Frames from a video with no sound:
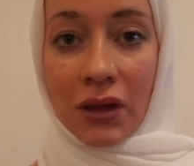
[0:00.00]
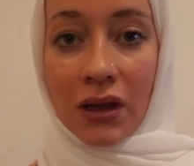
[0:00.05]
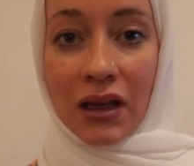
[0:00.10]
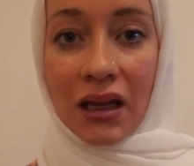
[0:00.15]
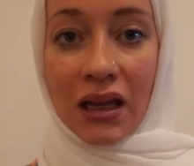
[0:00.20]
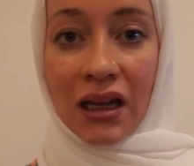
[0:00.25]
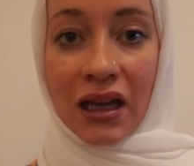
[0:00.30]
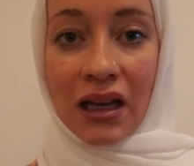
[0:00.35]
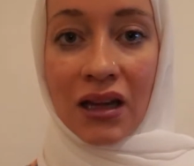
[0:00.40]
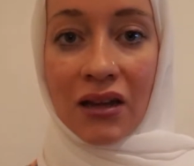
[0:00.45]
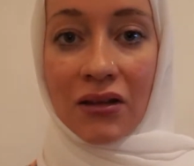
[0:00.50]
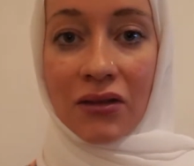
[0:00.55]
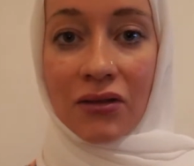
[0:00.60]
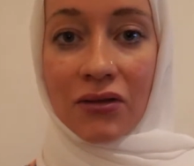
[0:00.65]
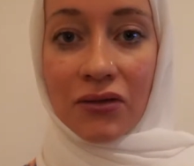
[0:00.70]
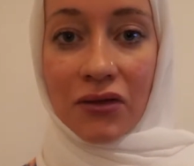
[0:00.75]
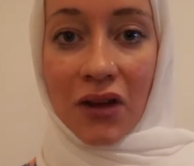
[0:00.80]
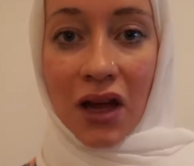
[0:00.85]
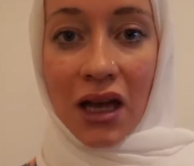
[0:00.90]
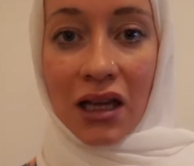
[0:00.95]
getting
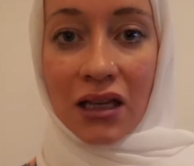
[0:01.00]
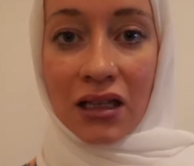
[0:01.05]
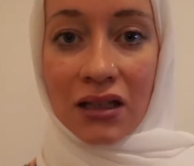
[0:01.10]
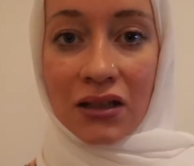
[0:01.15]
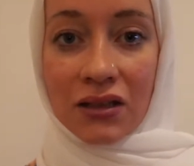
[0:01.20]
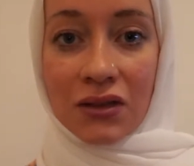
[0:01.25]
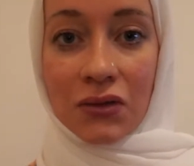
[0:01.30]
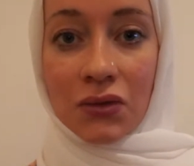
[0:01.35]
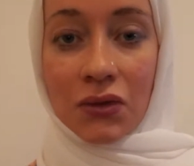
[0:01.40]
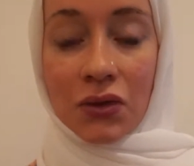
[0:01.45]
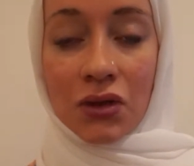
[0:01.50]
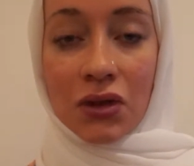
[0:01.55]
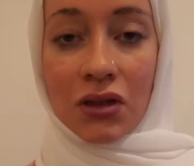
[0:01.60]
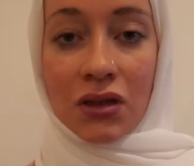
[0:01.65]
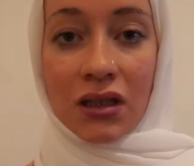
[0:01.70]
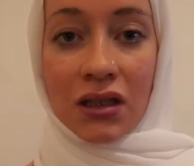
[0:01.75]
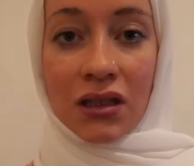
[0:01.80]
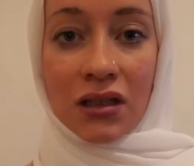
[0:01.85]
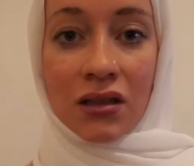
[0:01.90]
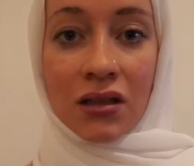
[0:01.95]
finance for
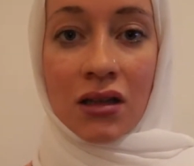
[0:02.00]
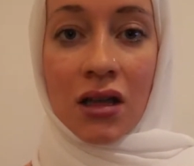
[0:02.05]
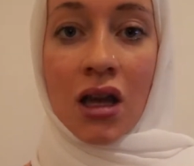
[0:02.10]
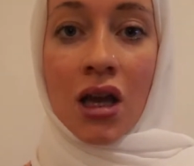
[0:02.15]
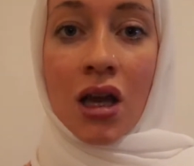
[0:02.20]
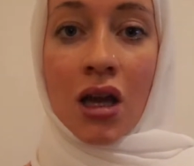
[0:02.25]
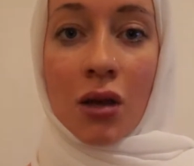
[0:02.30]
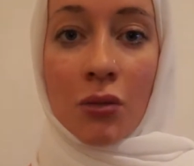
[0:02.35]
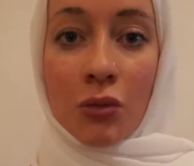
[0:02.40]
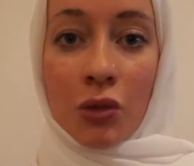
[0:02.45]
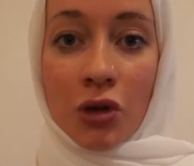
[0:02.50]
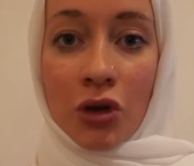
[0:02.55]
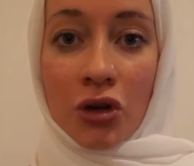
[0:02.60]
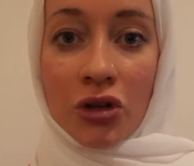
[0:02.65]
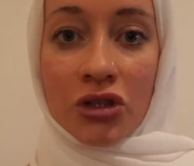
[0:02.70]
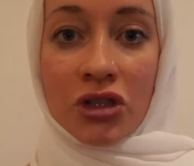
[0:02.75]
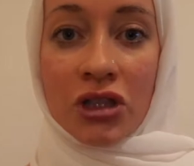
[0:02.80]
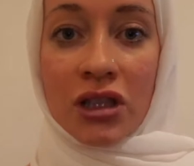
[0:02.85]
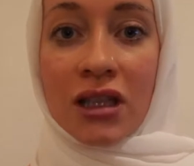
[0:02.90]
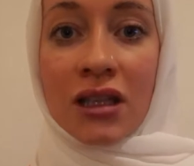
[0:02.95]
their
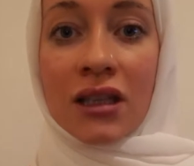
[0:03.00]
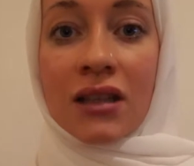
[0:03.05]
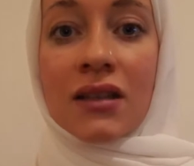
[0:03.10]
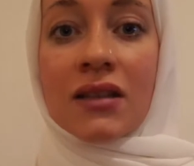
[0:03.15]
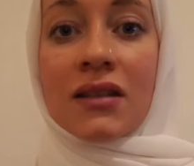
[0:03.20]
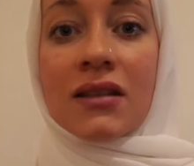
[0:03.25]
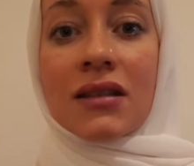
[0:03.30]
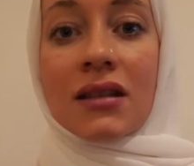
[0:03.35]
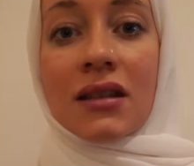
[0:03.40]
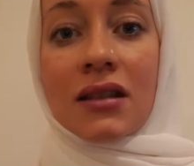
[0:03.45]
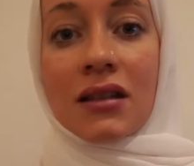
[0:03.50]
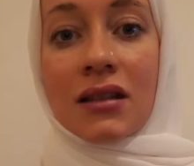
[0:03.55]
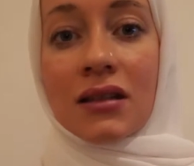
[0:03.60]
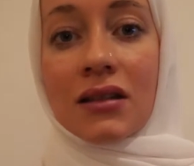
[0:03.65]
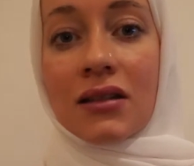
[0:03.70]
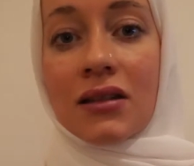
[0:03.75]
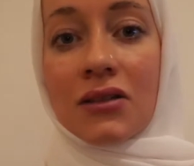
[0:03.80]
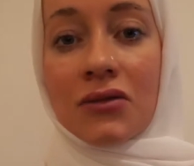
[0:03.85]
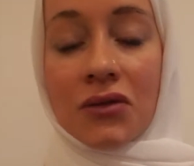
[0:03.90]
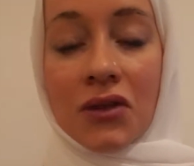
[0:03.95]
projects and
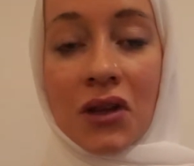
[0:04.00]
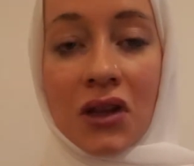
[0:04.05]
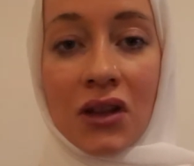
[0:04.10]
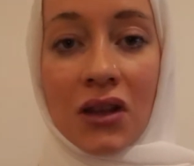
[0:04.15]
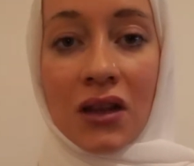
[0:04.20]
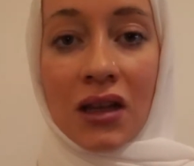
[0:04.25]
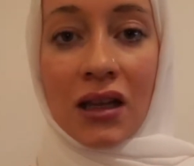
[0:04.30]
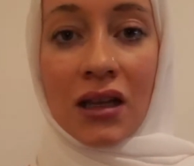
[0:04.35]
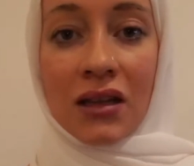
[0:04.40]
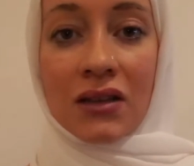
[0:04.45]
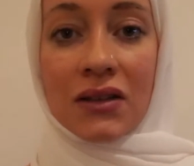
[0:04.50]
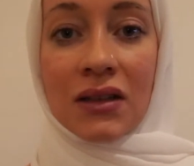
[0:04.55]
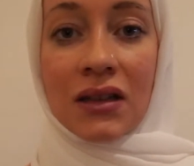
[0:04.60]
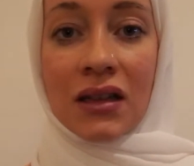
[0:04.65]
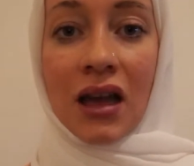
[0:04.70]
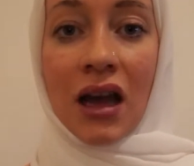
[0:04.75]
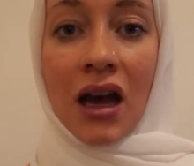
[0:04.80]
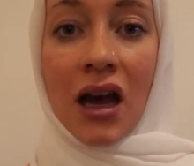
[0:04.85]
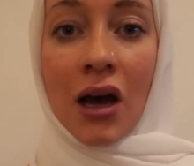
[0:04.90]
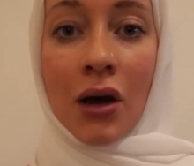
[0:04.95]
different things, and
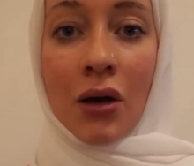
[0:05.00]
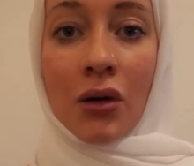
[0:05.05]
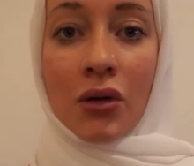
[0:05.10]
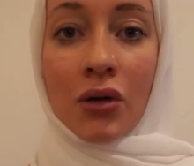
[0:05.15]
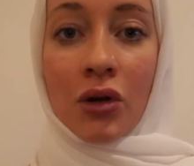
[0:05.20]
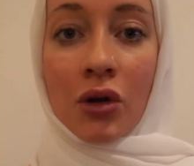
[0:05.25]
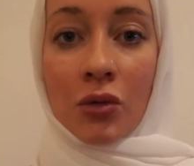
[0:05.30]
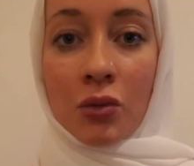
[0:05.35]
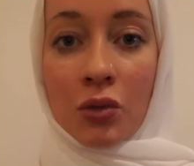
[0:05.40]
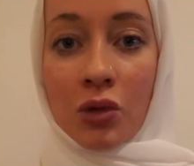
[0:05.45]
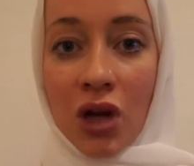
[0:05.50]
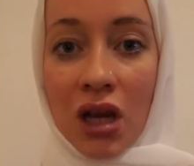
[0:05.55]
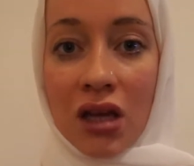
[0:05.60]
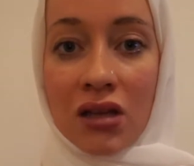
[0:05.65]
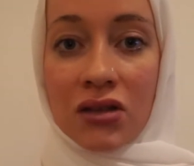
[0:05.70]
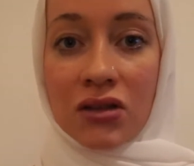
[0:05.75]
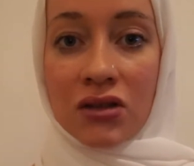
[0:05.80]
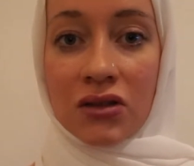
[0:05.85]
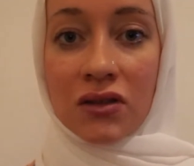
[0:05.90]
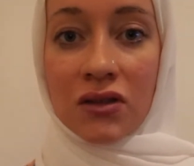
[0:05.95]
how
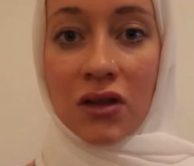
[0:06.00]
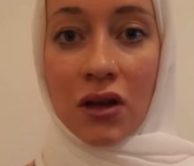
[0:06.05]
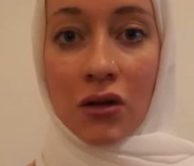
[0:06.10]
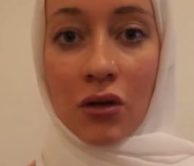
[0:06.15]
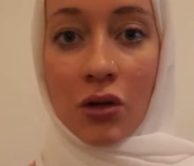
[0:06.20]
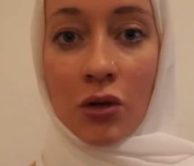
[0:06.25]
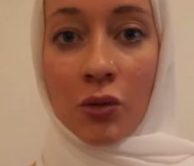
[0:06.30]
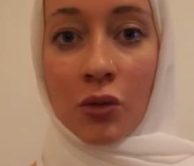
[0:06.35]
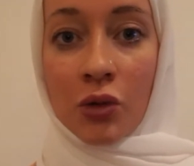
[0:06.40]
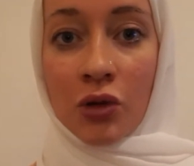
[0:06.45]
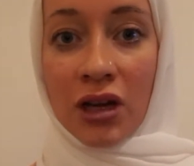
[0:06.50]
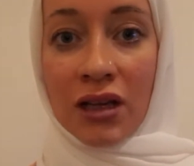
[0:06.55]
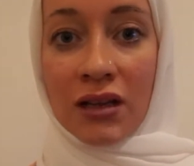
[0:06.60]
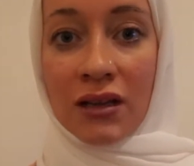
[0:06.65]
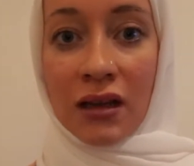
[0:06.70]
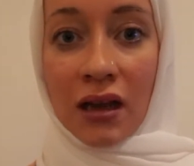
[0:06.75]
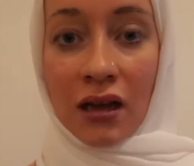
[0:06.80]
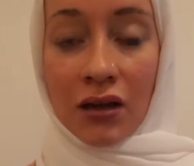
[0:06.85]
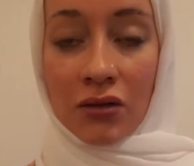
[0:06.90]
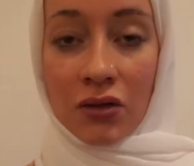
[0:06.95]
corporations are
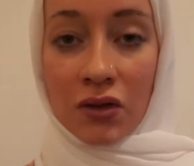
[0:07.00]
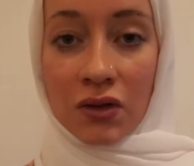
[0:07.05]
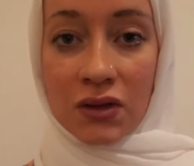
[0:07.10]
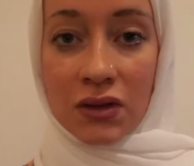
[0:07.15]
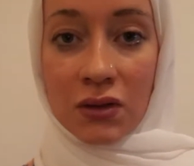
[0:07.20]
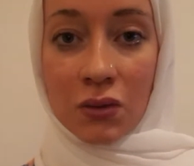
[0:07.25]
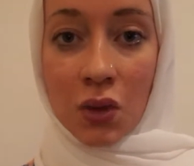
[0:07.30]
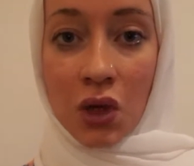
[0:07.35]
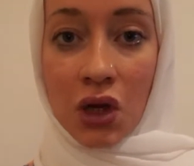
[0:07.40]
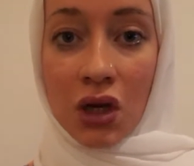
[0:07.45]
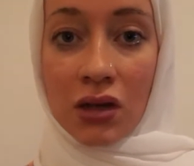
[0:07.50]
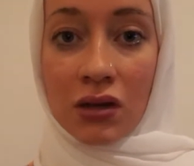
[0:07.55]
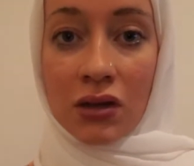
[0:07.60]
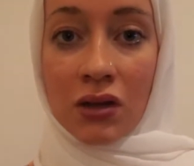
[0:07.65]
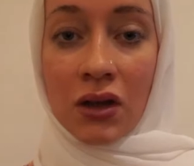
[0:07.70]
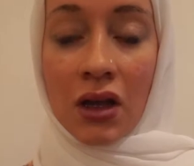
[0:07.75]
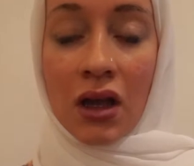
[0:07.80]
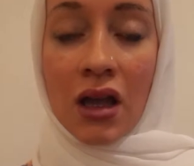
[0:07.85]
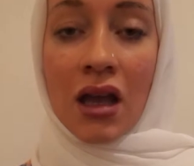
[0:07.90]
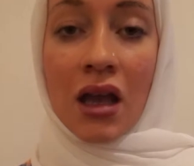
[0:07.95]
operating across the world
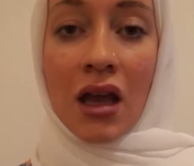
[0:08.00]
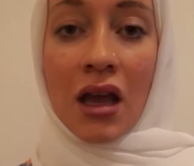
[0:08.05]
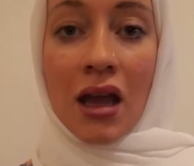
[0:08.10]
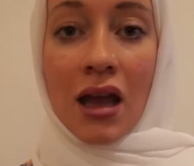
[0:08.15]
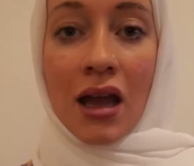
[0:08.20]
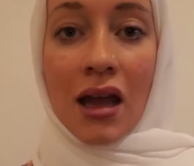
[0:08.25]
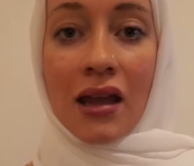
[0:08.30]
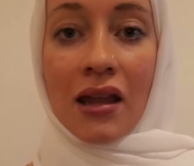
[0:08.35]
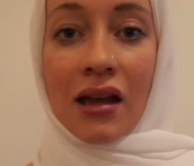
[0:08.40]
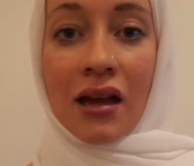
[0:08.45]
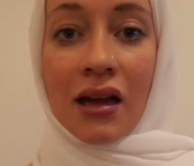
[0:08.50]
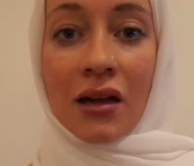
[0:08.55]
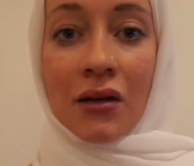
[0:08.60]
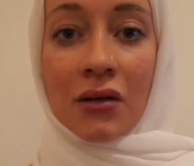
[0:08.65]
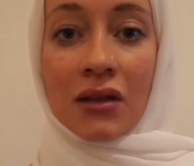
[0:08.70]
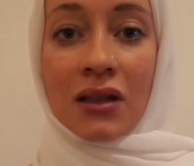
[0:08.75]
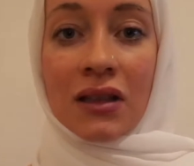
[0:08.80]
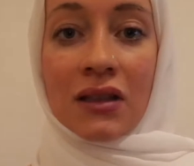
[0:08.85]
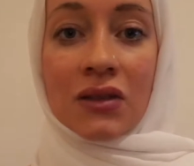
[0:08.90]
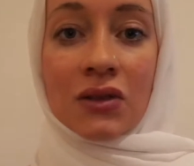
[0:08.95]
and how
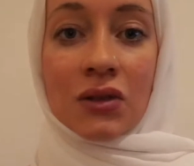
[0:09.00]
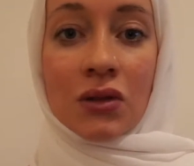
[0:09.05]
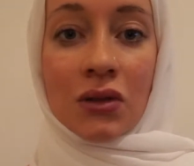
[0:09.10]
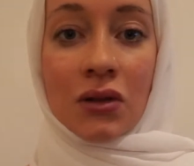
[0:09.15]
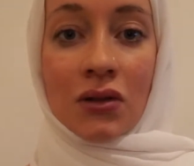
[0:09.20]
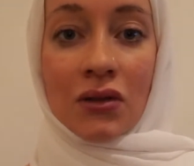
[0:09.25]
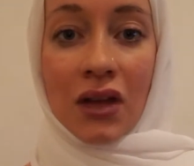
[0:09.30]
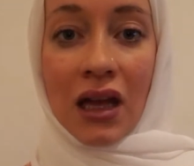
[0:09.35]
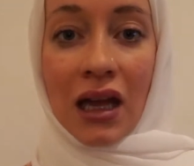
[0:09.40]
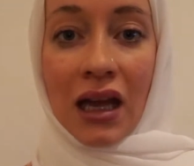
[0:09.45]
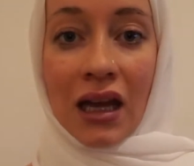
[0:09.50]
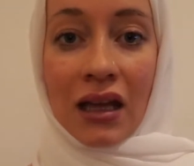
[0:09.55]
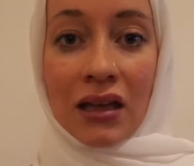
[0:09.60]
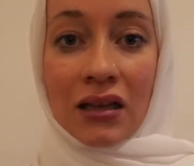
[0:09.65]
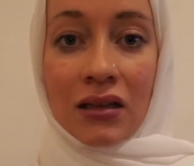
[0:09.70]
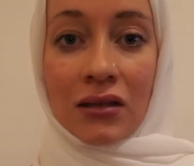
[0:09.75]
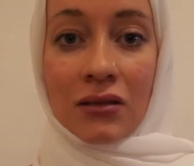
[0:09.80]
they can